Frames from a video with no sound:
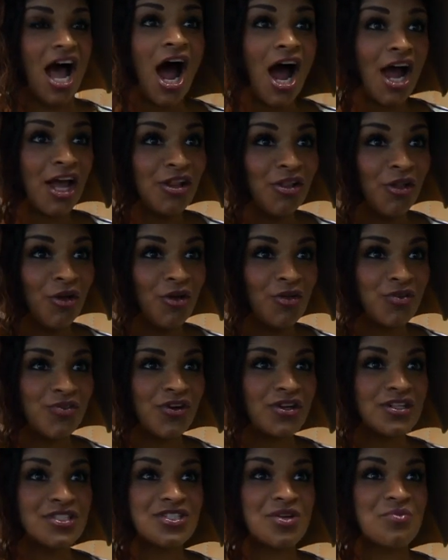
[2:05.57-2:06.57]
I look
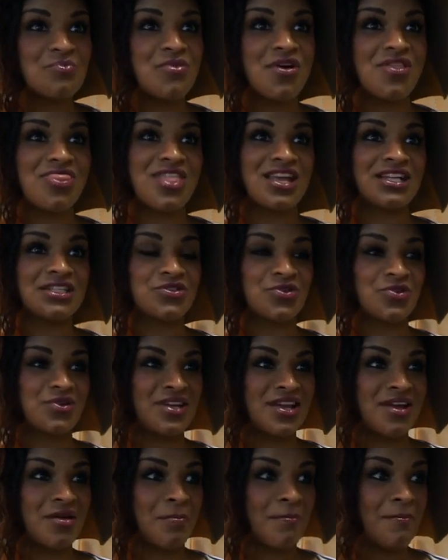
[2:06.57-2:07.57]
for someone that's
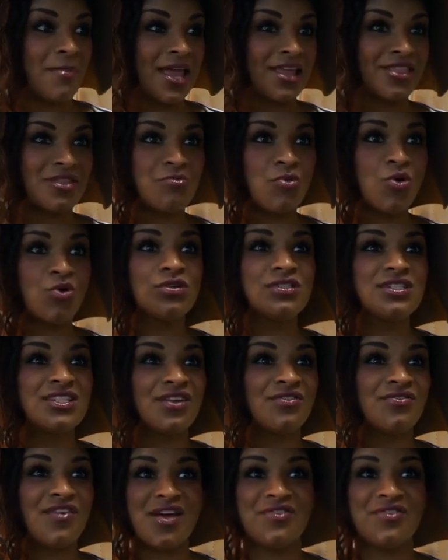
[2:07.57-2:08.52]
gonna make the most of